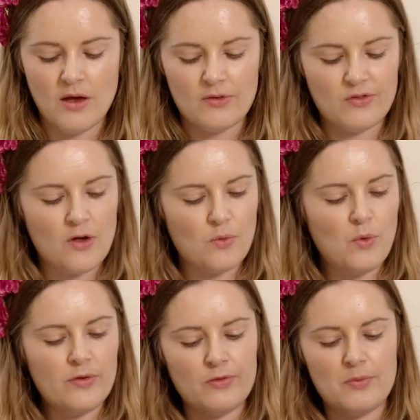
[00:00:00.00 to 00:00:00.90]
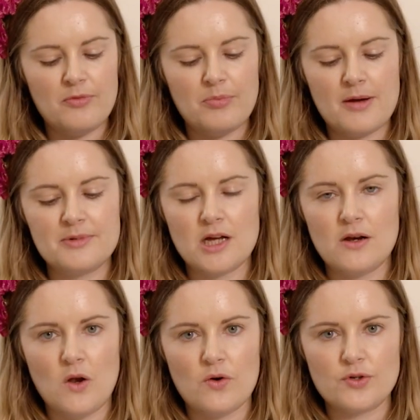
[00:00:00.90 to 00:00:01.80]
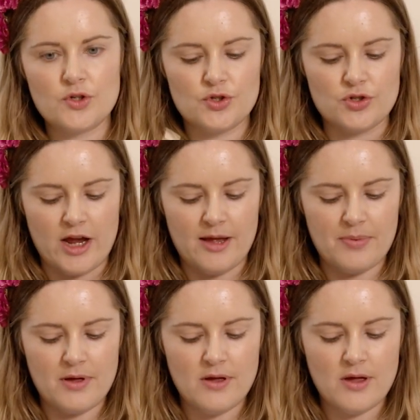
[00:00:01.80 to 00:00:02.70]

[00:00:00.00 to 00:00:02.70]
So once we've prepped our long strip,